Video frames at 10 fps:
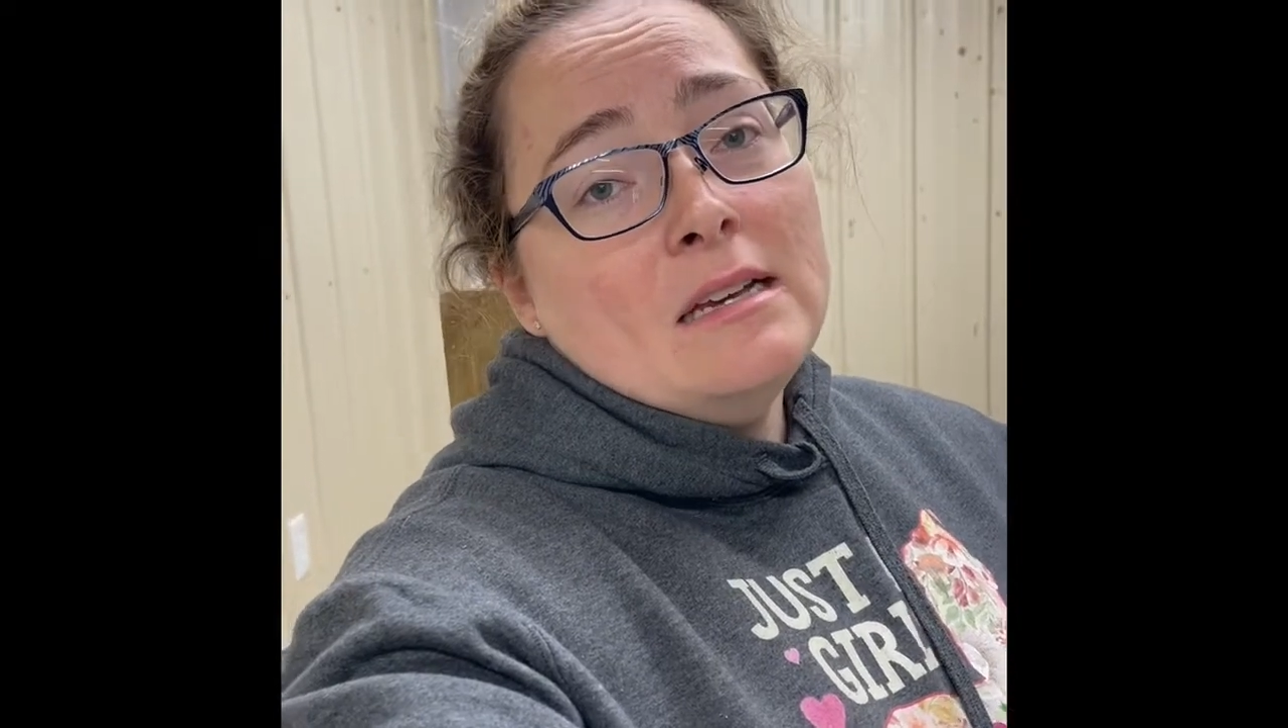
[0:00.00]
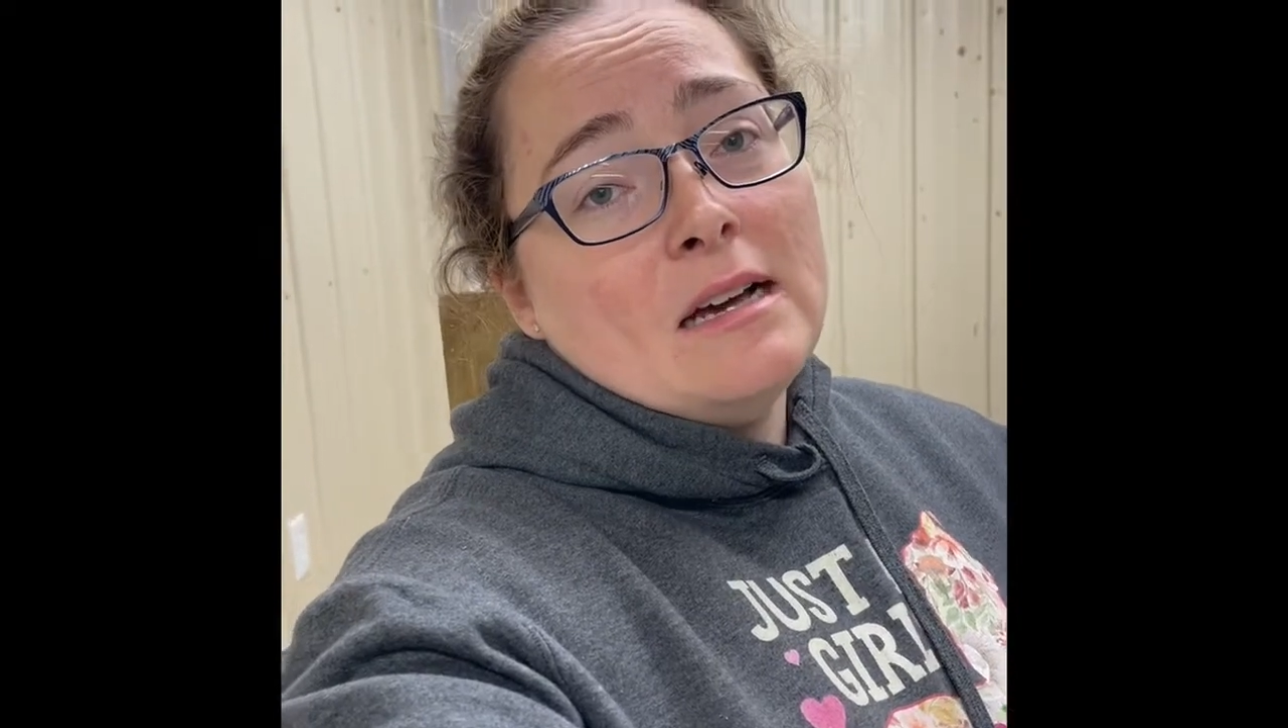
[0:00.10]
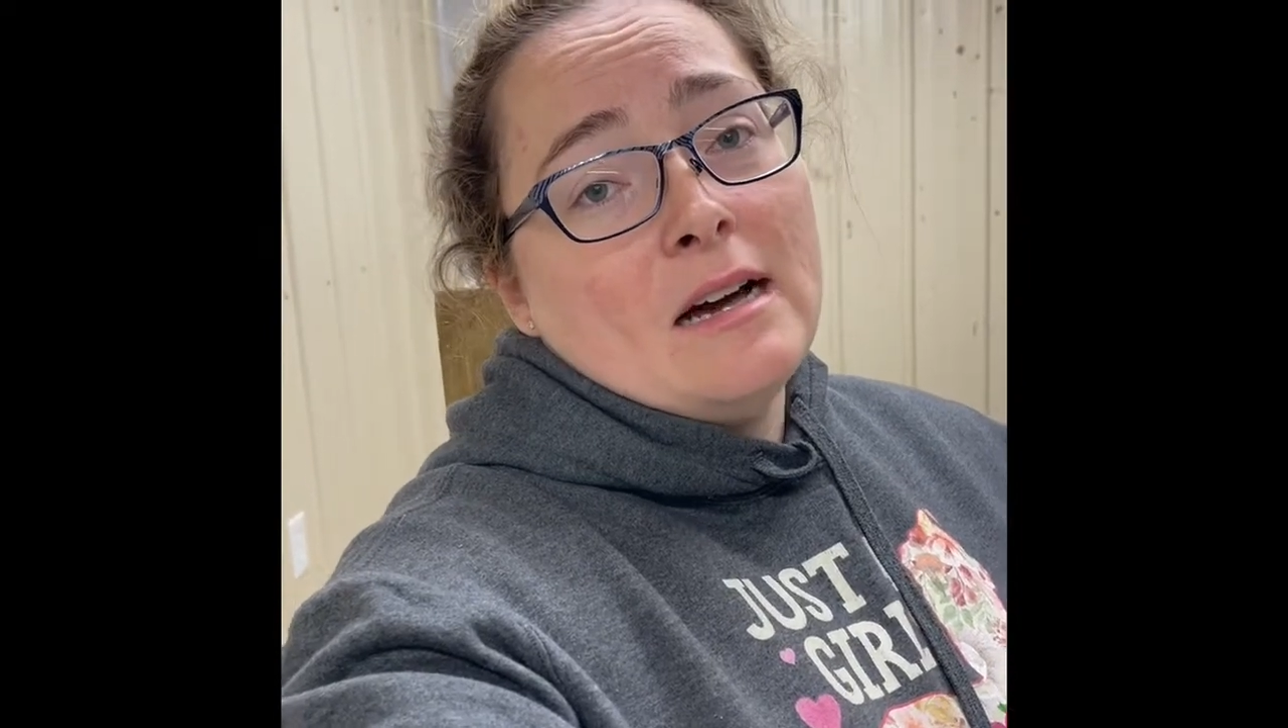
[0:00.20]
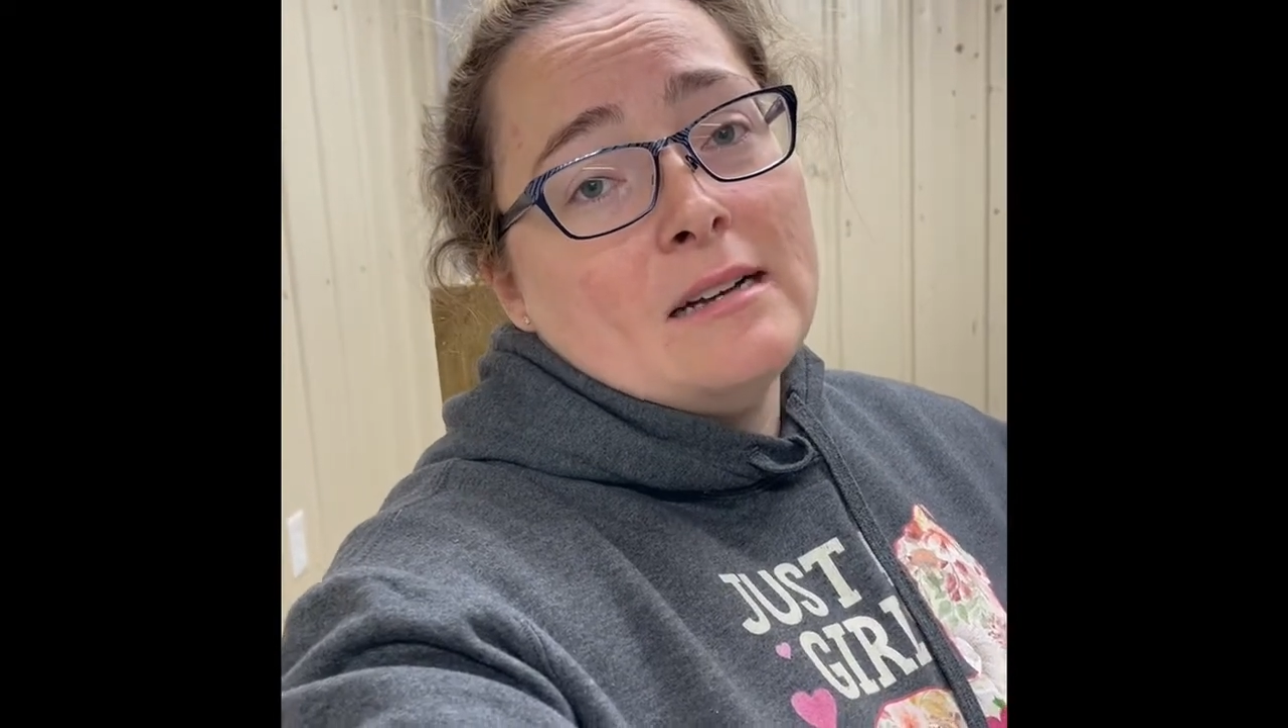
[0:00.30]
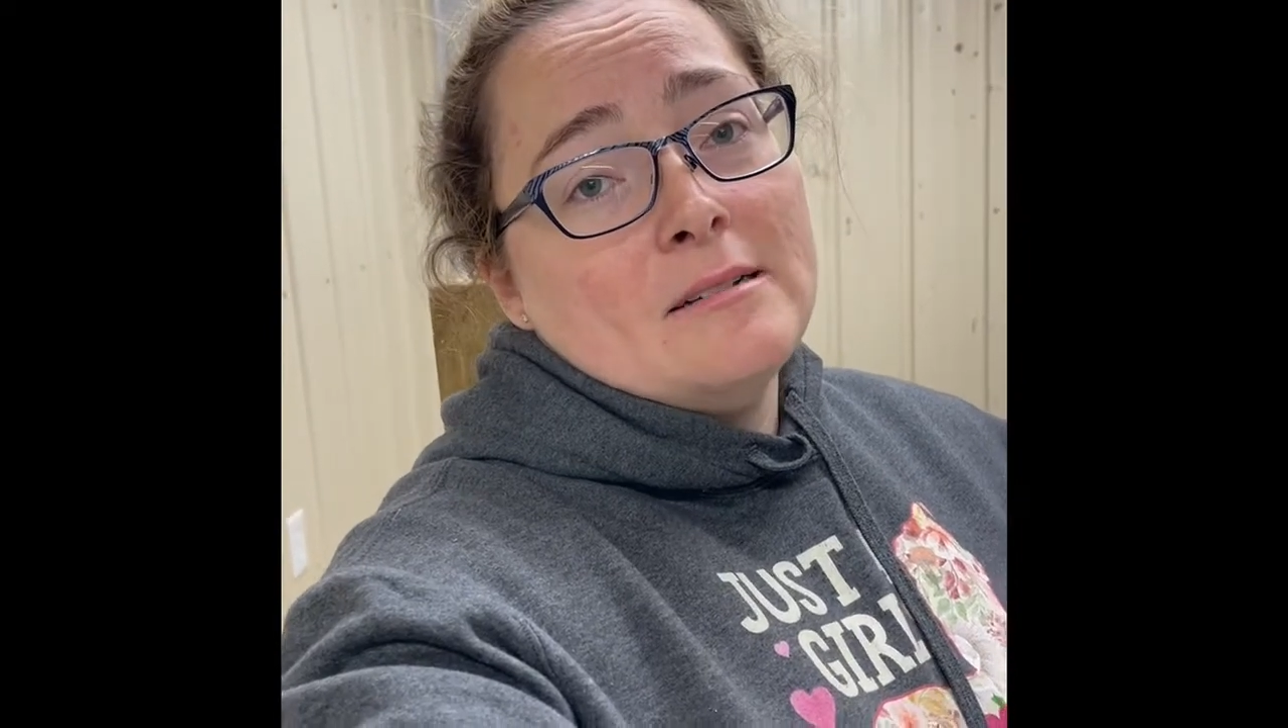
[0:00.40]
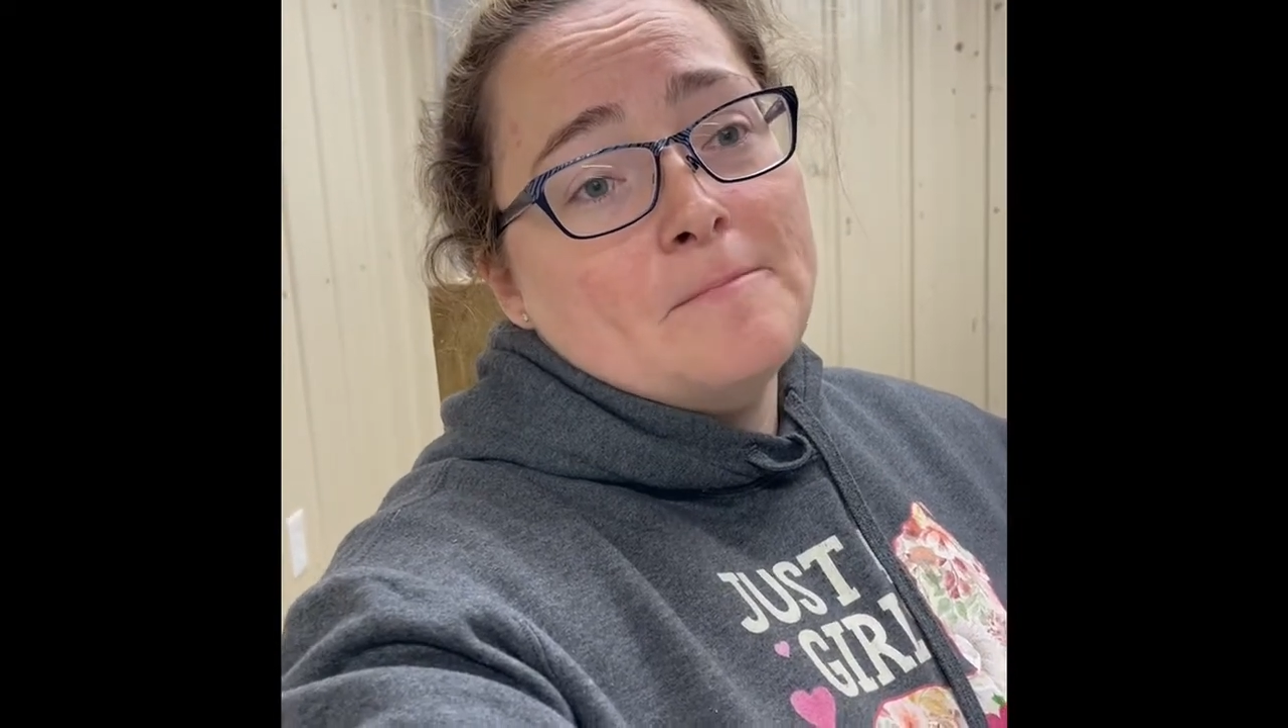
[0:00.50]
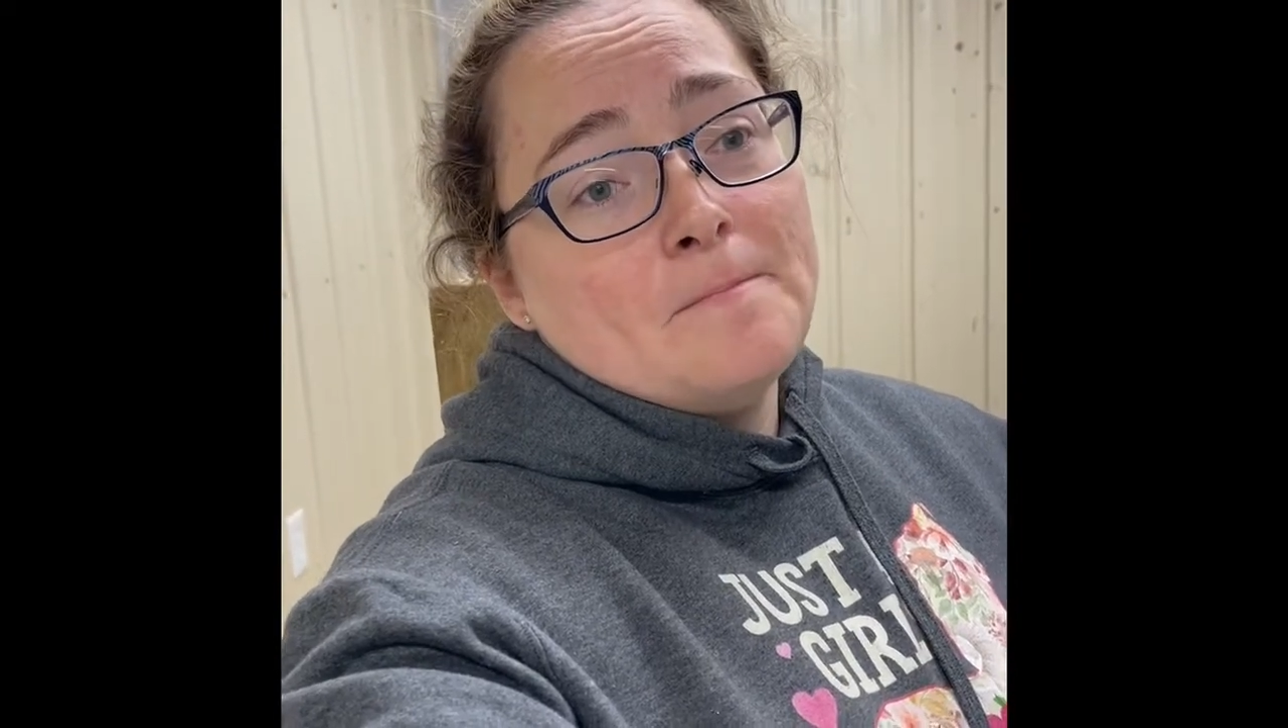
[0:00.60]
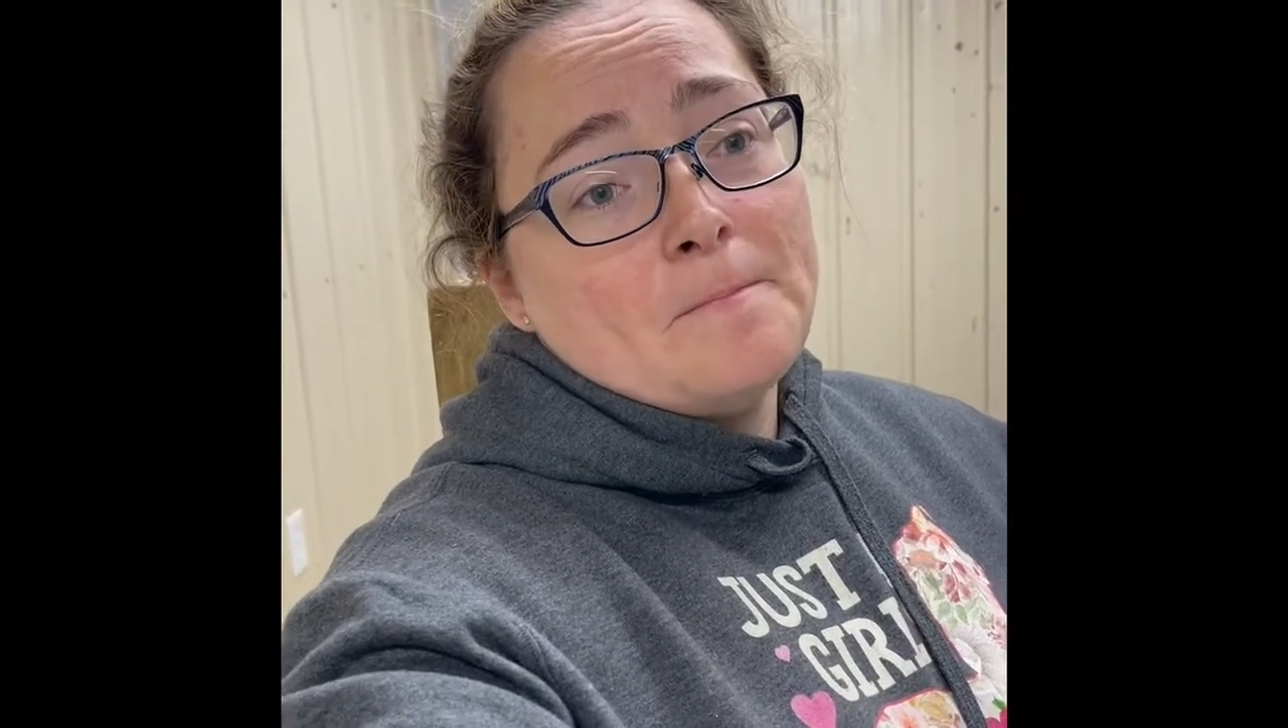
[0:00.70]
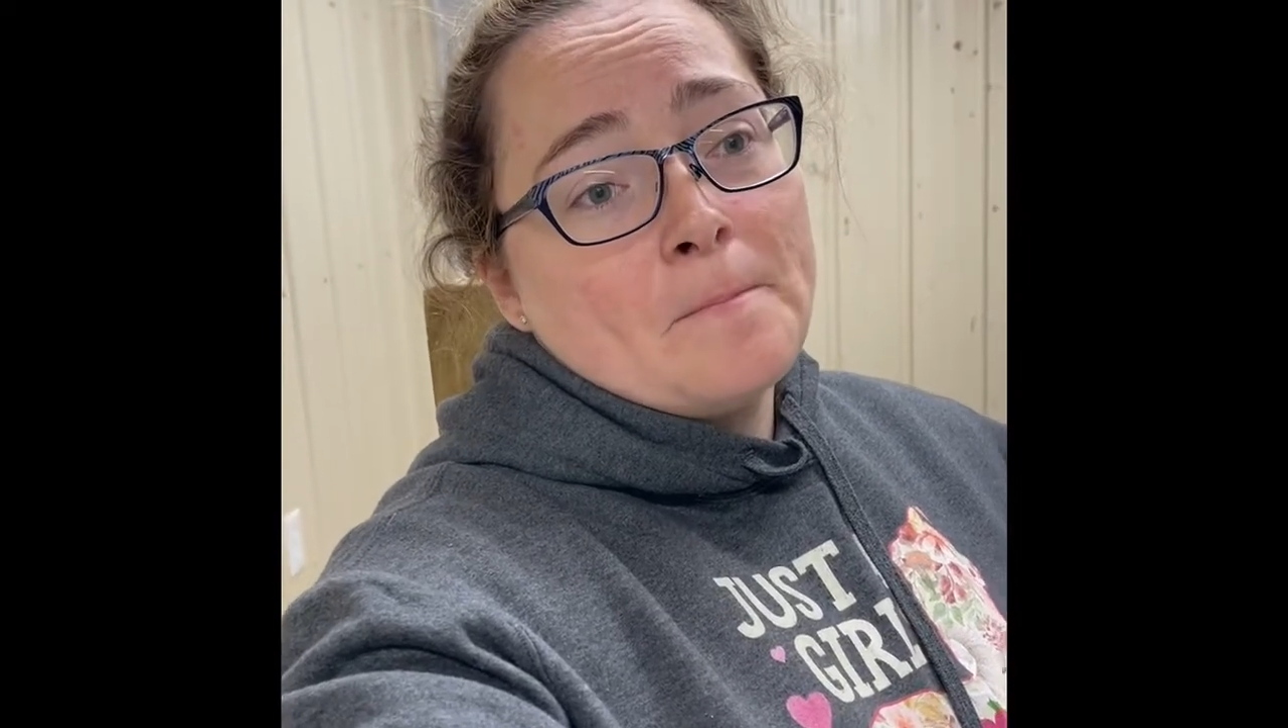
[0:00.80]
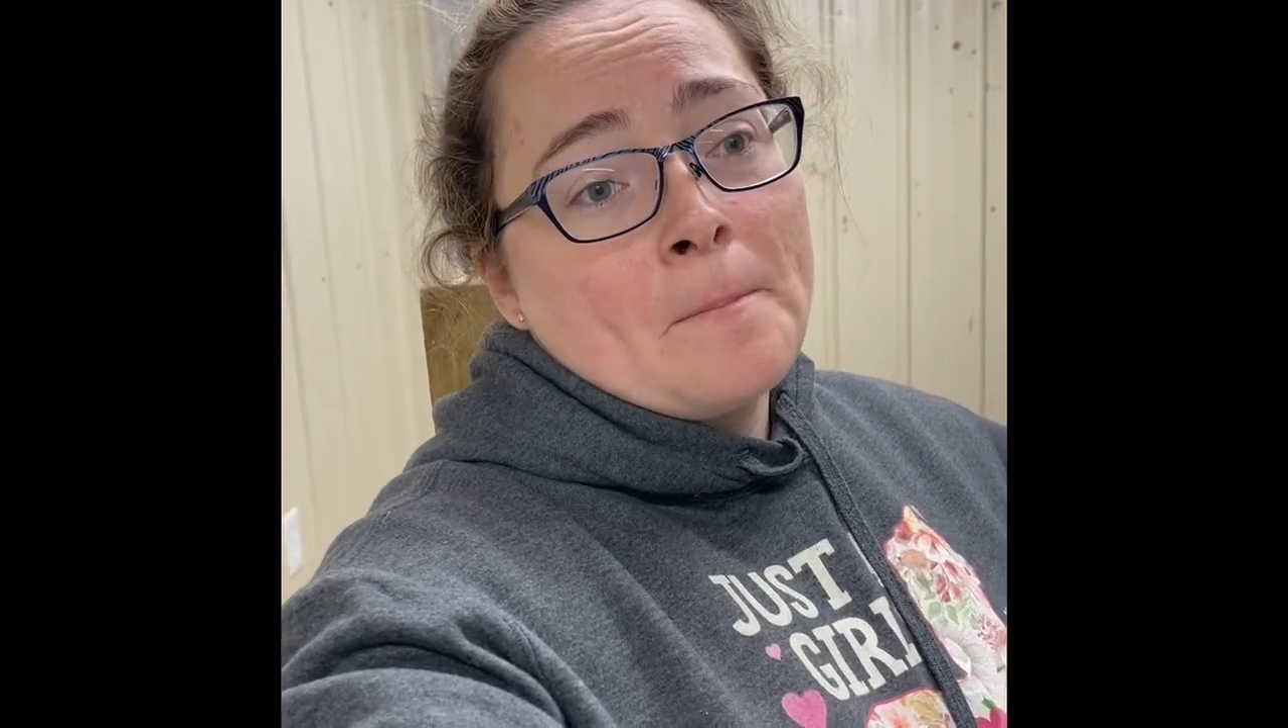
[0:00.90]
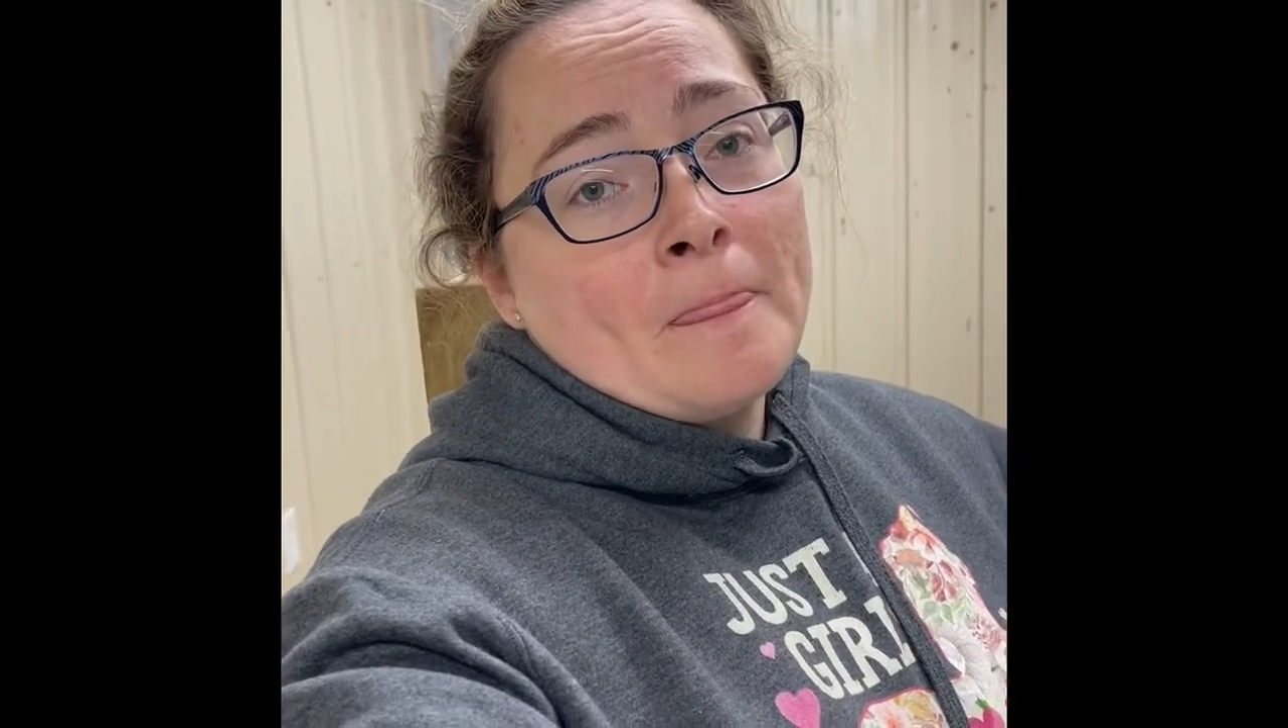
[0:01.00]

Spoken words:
And